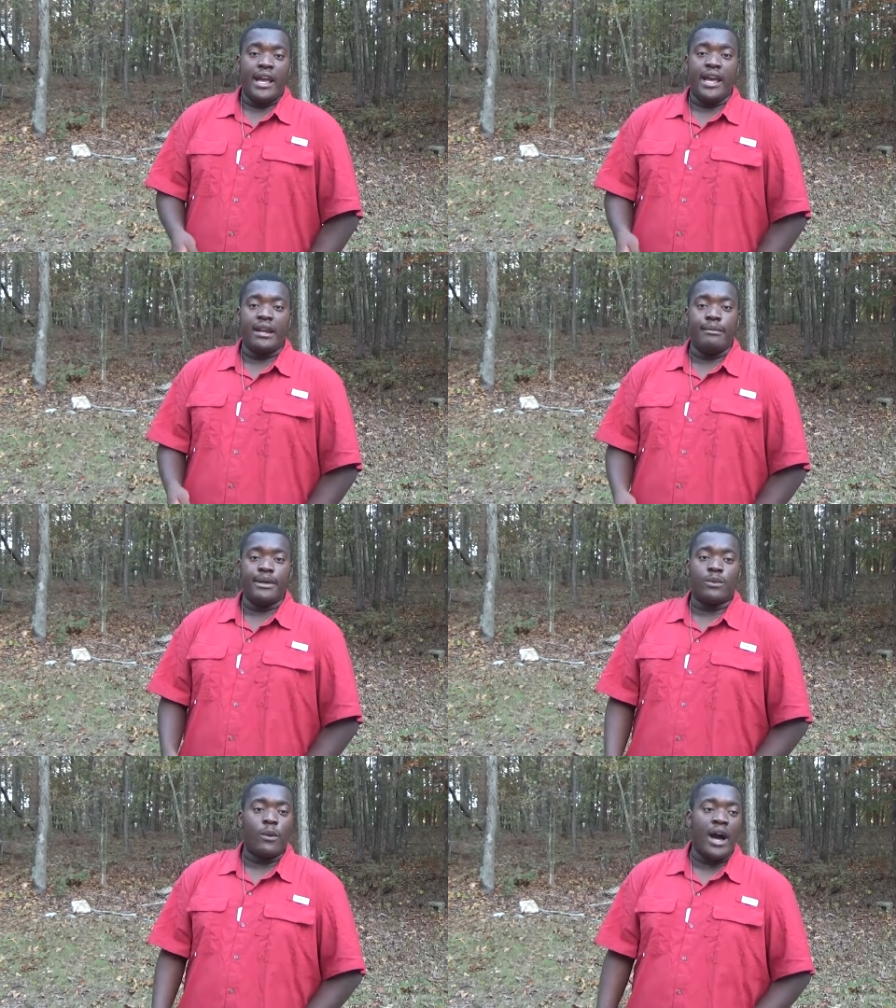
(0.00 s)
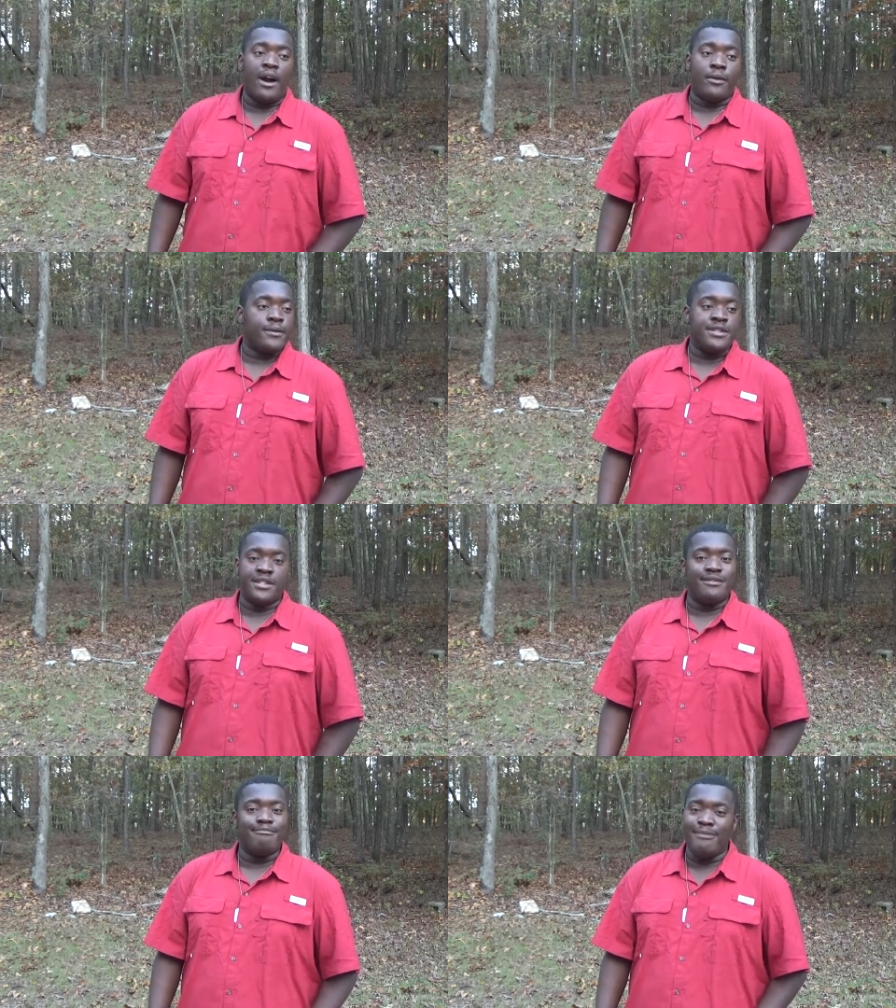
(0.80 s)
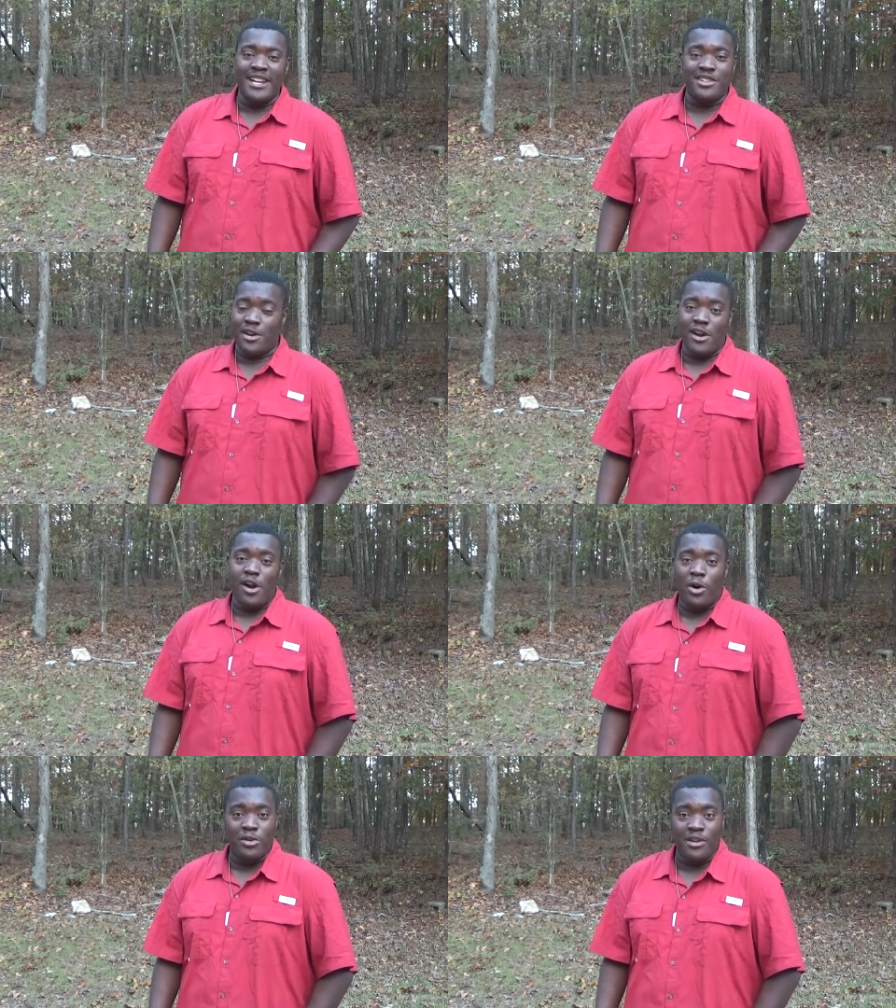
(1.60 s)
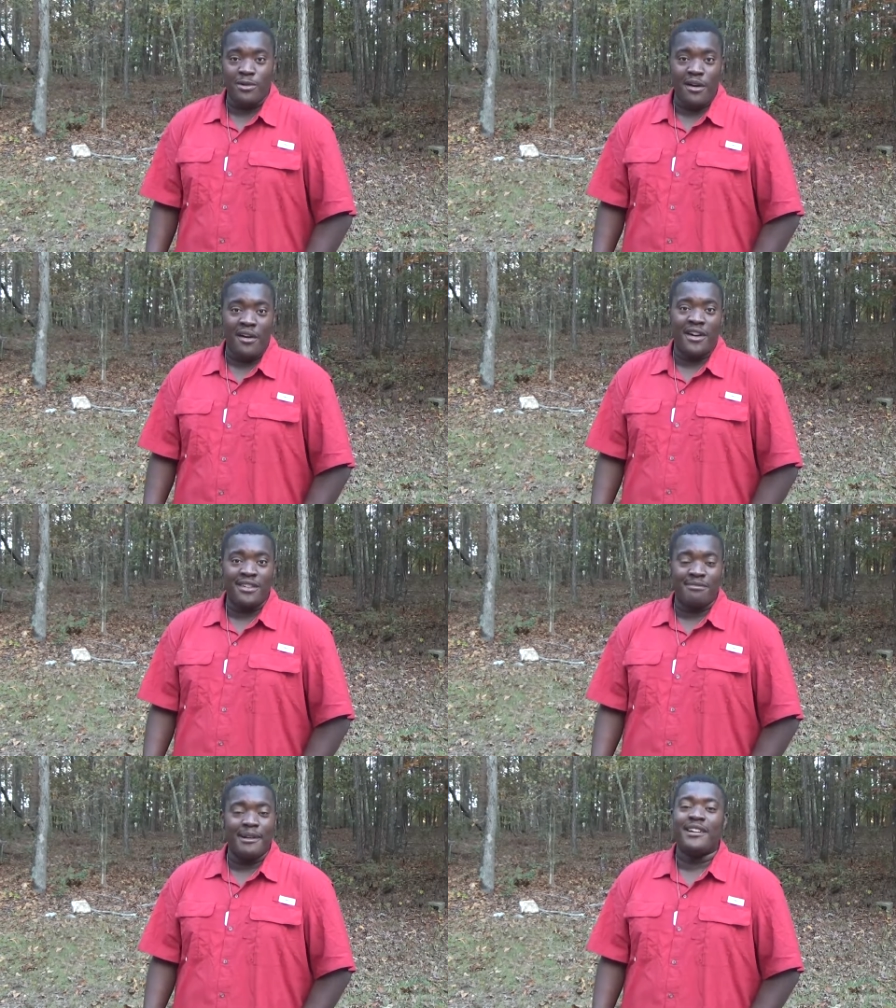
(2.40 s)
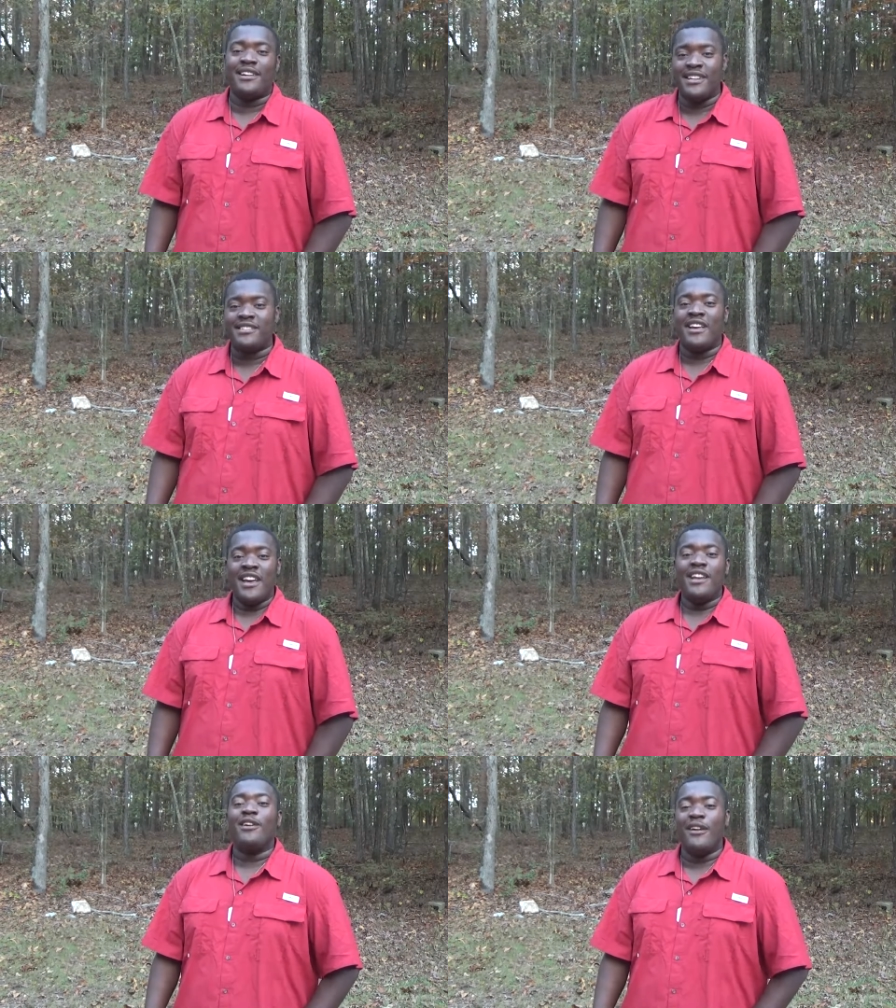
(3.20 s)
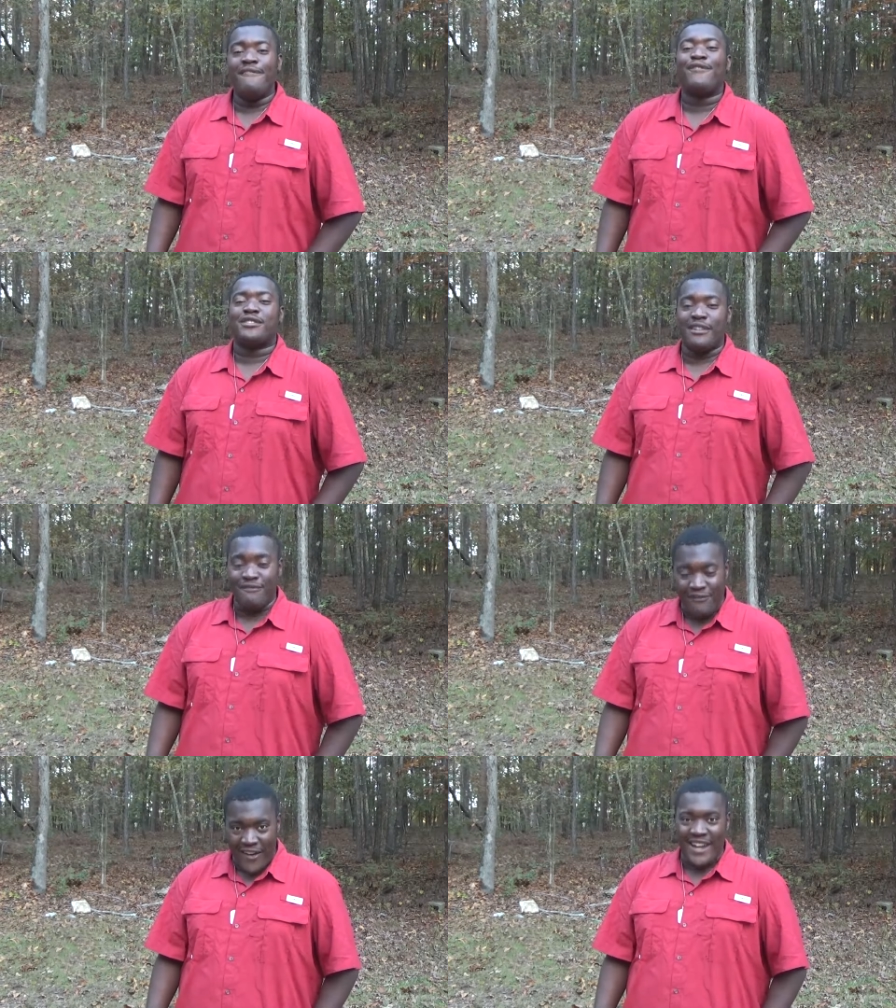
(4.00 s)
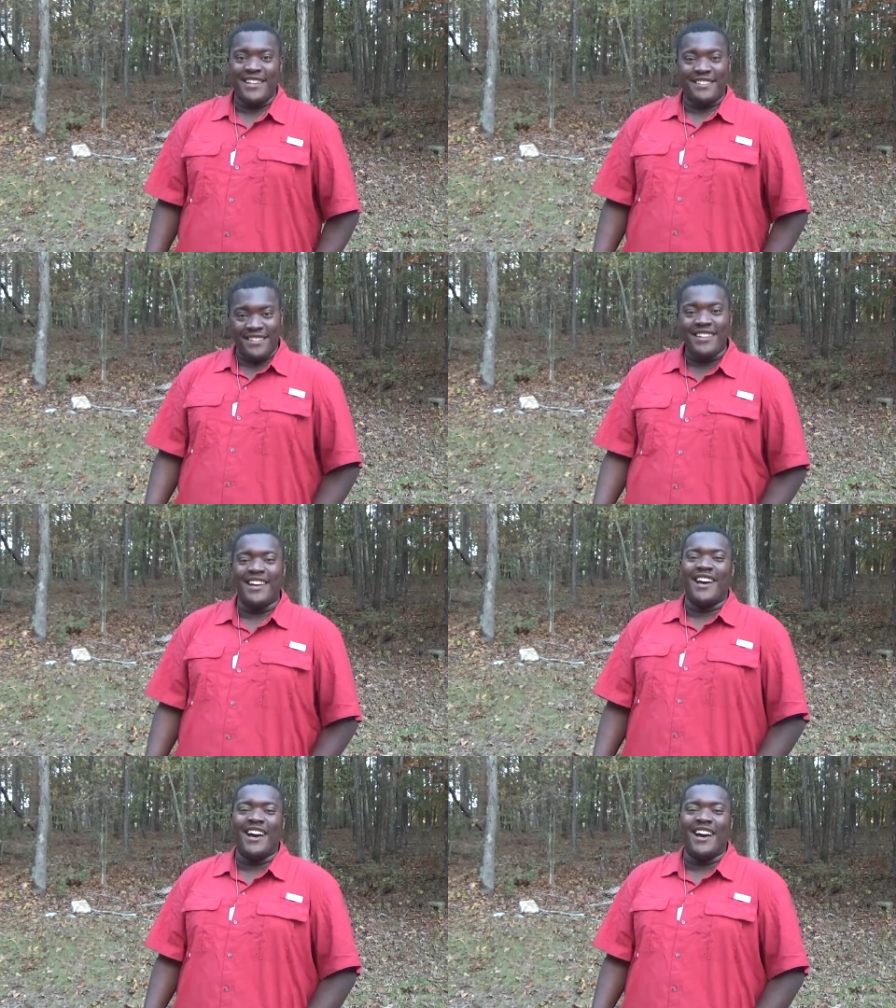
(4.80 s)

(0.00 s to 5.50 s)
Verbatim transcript: And I mean, wow, just make sure you're holding your rods, because you're in for some fights.